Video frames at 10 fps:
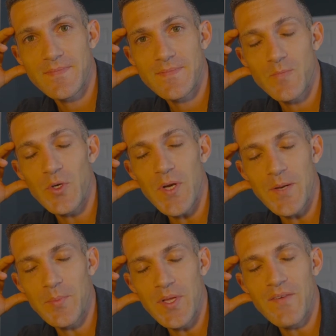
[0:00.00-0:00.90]

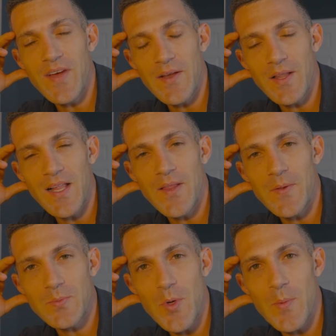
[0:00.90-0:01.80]
regrettably, I've had a lot of
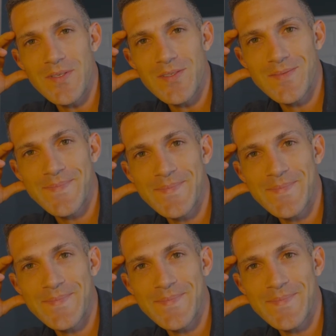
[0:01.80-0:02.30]
those moments.